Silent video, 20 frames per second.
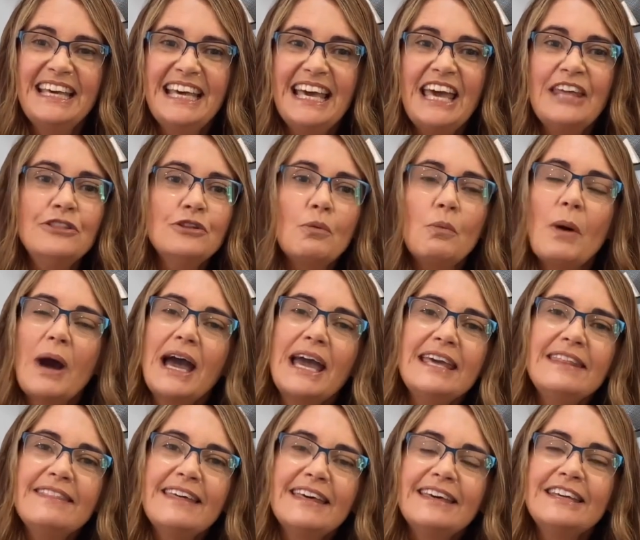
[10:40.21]
In the
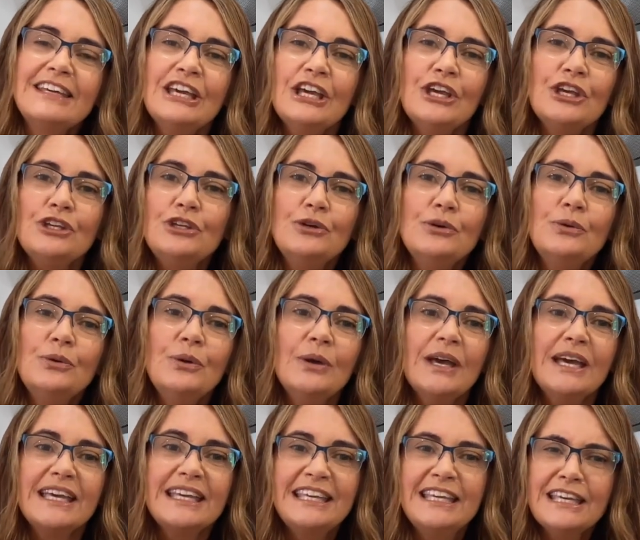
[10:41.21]
way that you
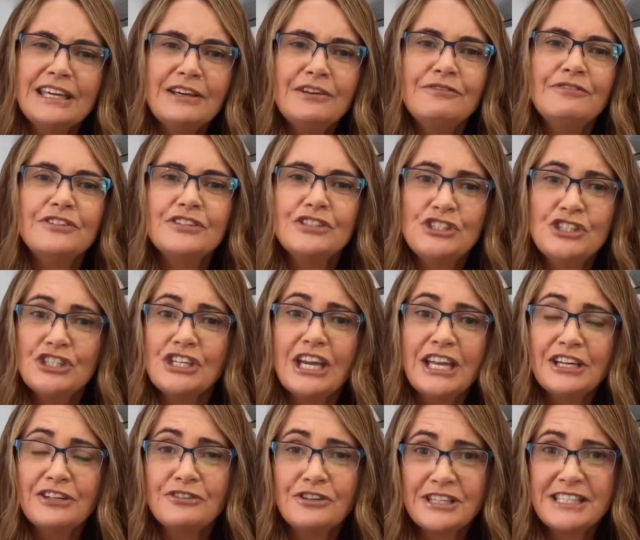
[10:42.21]
give
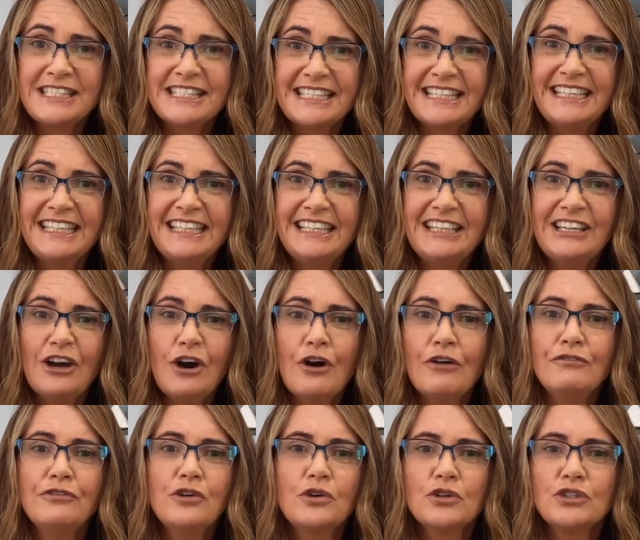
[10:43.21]
generously
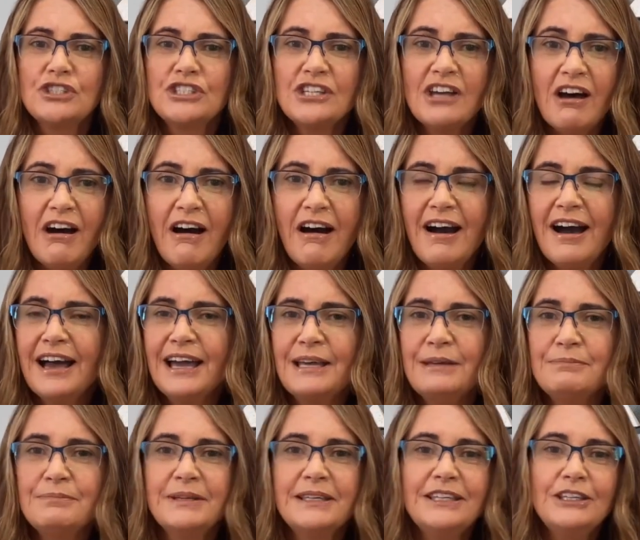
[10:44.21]
of your
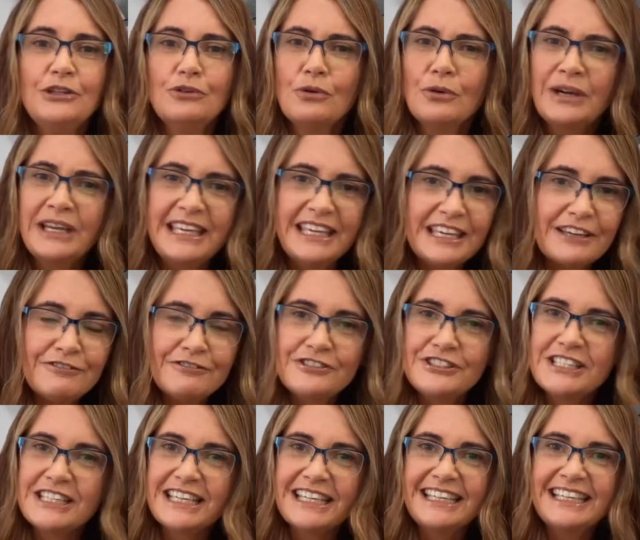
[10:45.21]
time, your
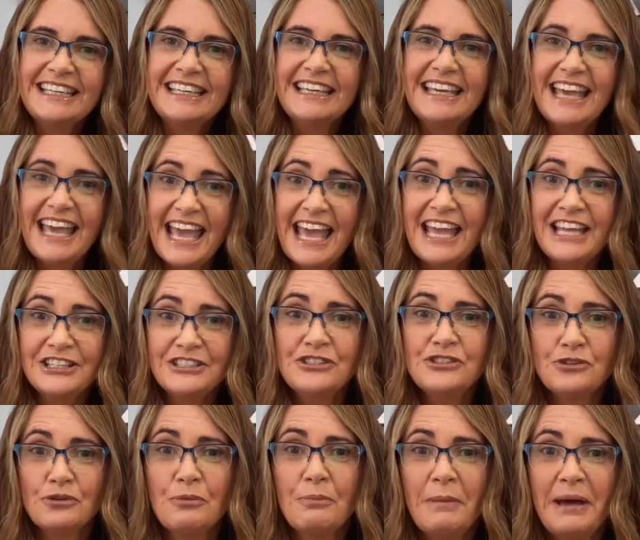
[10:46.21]
gifting, and
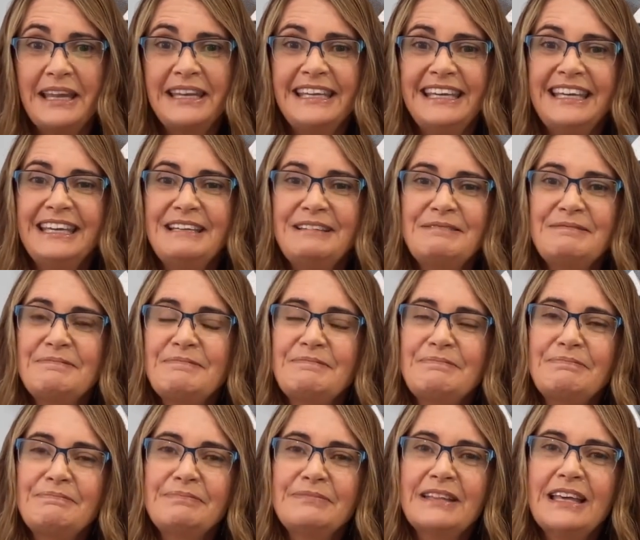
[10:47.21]
your money.
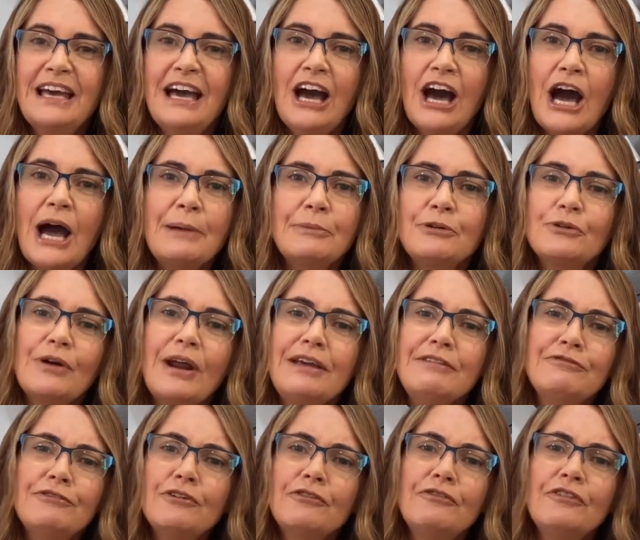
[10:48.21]
I'm
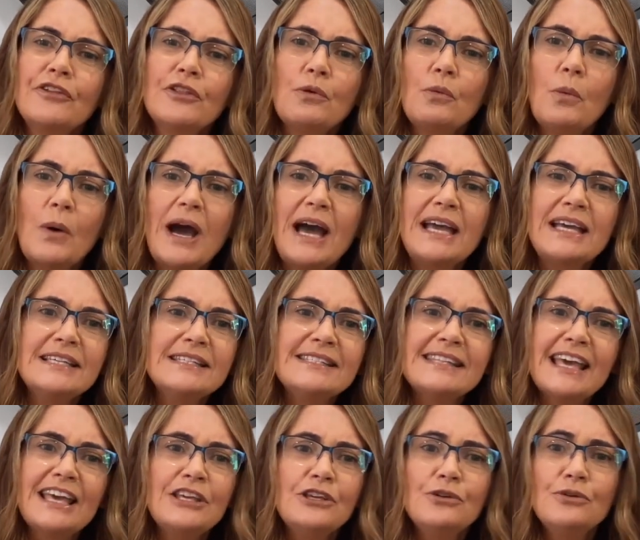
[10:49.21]
grateful for the ways
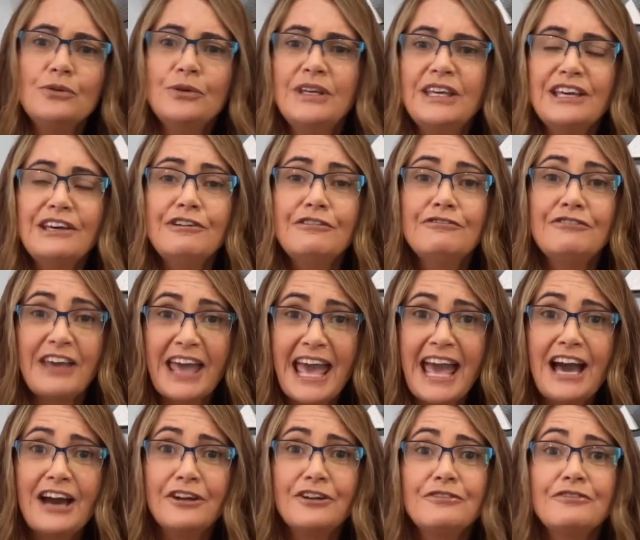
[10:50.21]
that you give
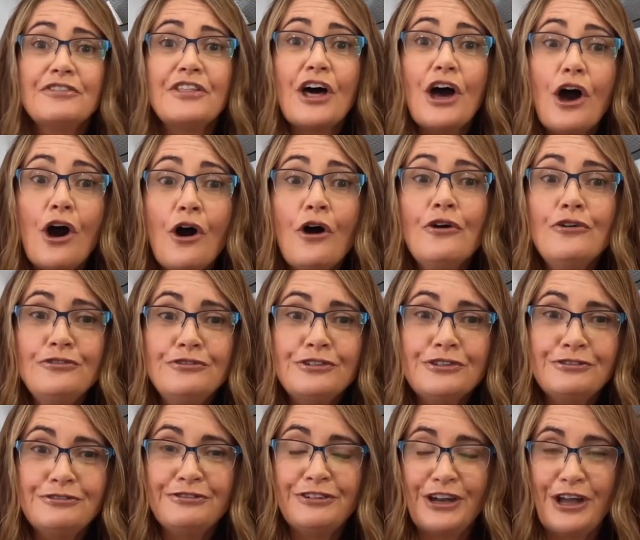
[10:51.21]
out of the
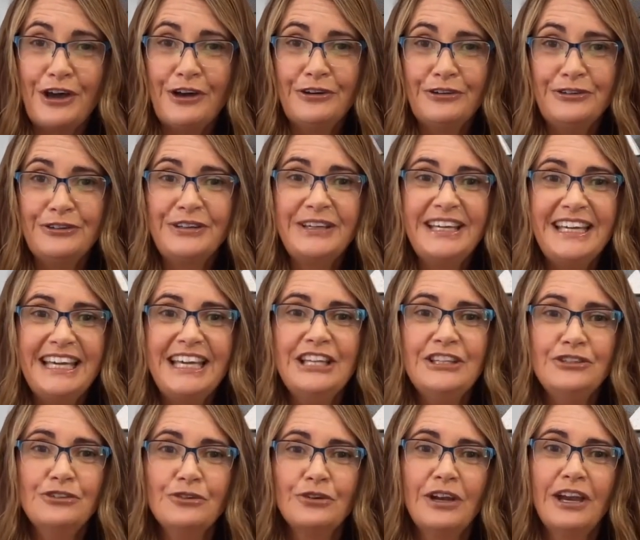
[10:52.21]
overflow
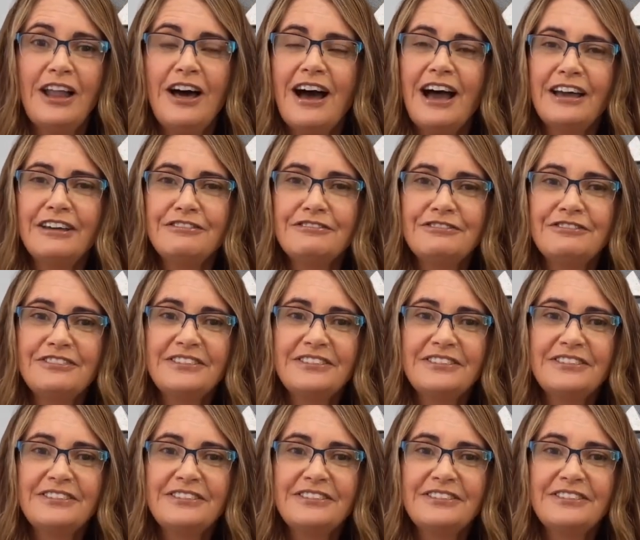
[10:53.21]
in your life